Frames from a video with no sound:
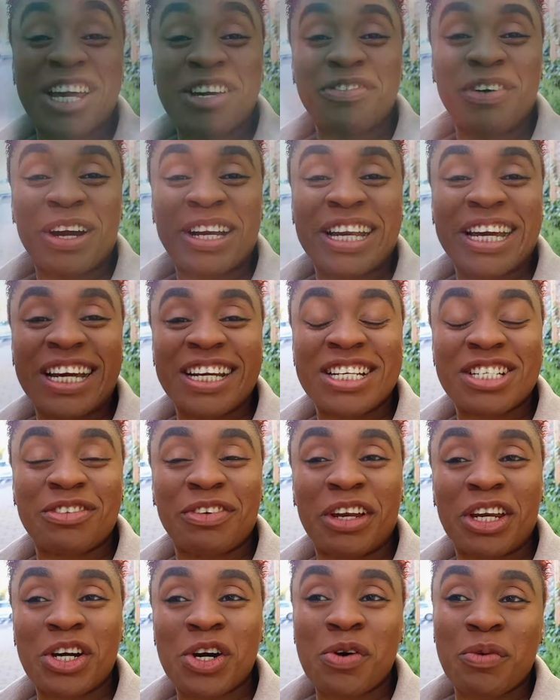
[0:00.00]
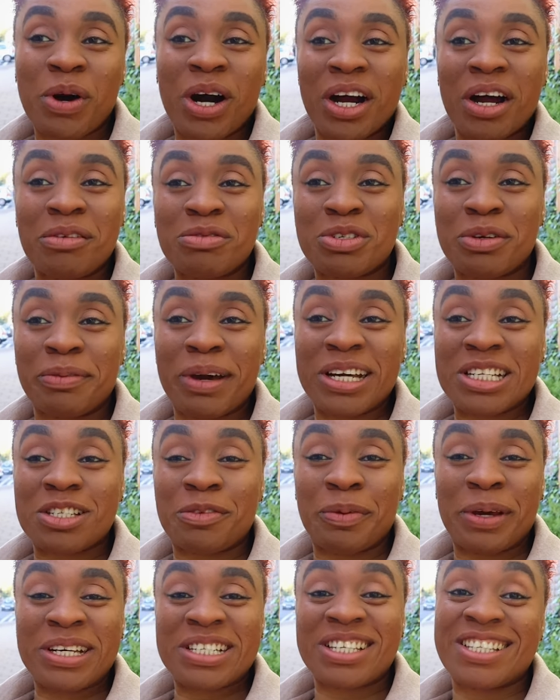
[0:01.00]
for clicking this video welcome to my
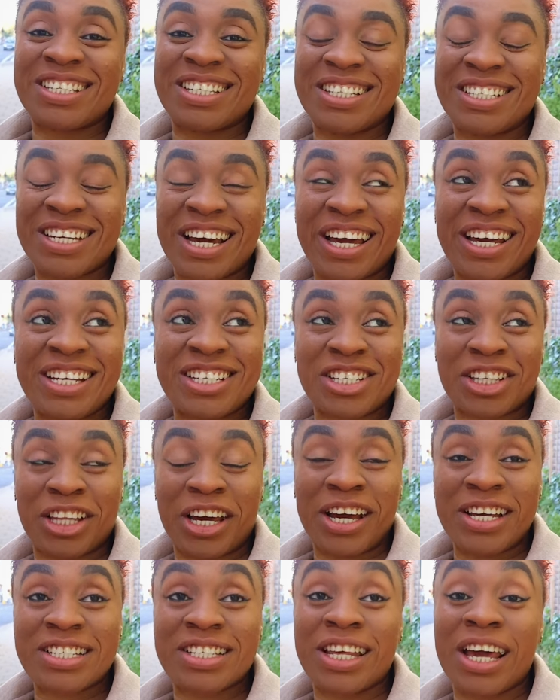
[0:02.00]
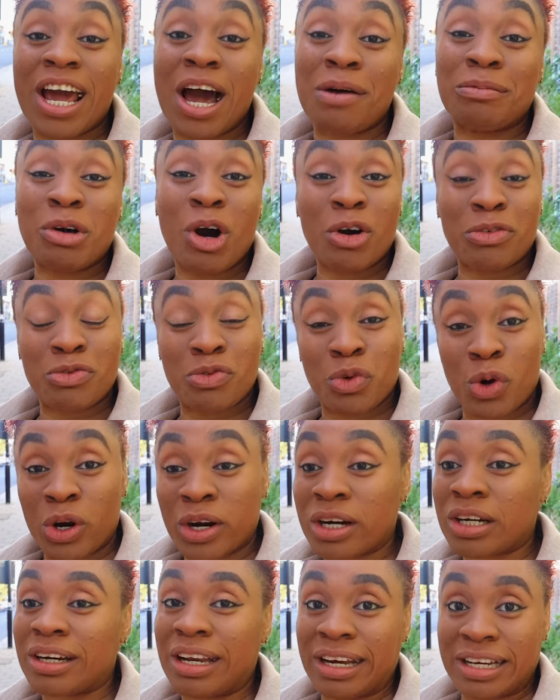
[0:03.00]
space today is thursday i'm off work
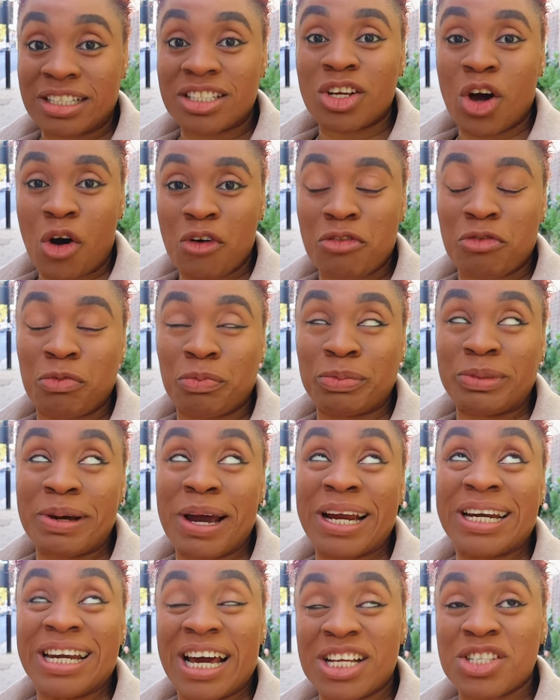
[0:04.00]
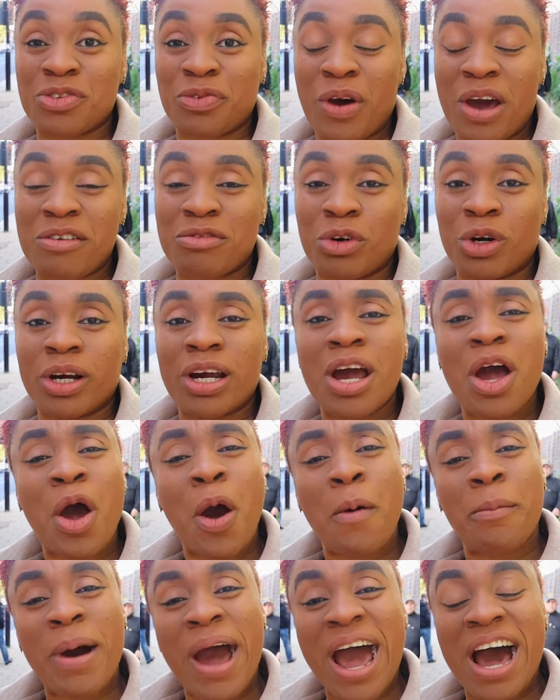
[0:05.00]
like off my 9 to 5 work
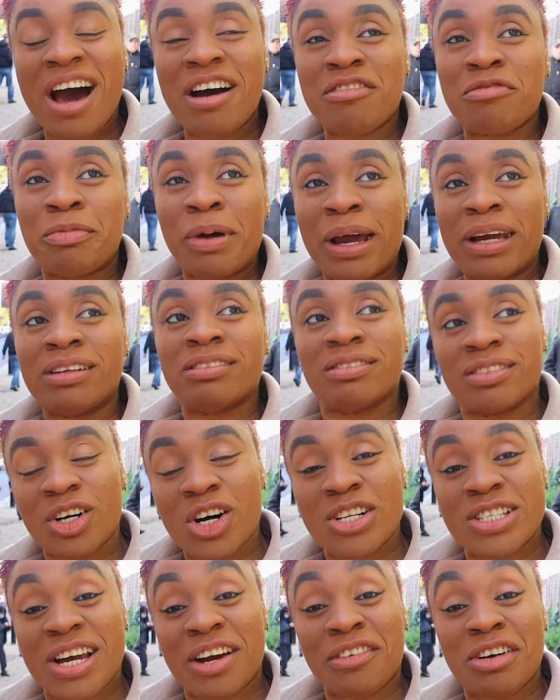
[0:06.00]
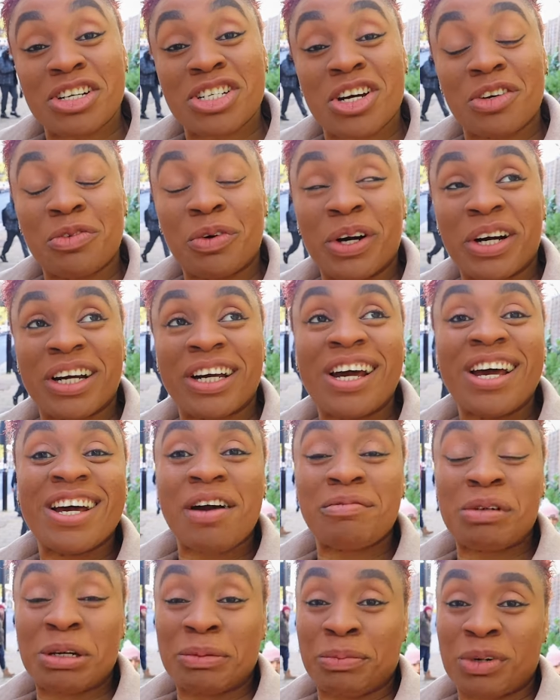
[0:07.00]
I have my content creation work.
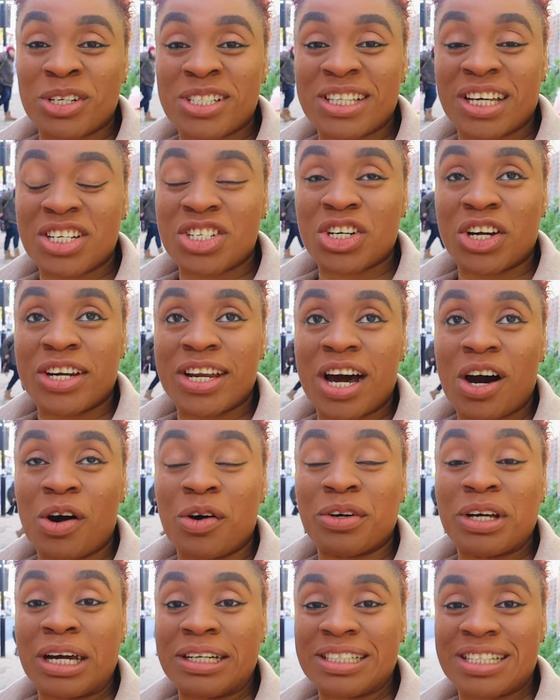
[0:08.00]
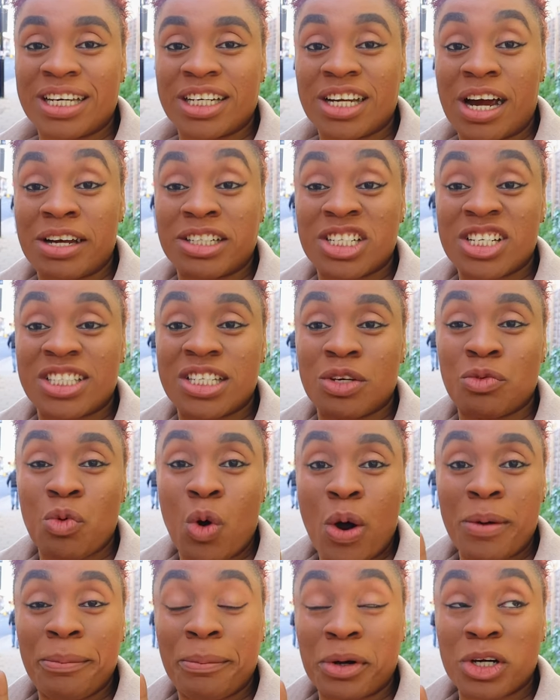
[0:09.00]
I'm at the bus station now. I think I just need
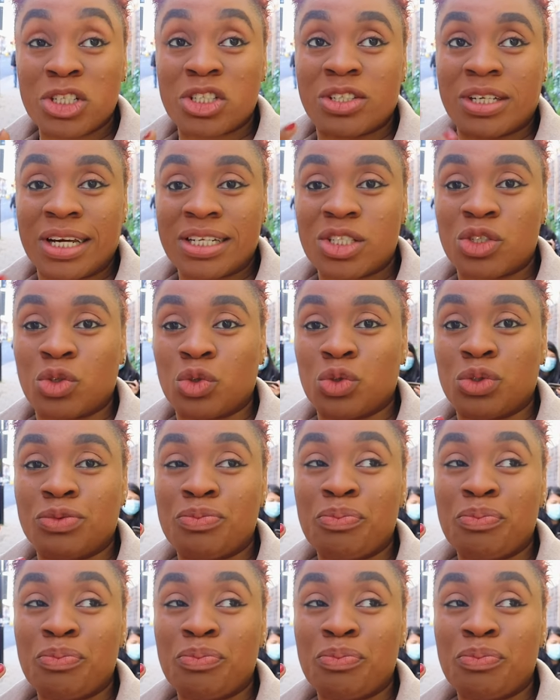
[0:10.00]
one bus to get to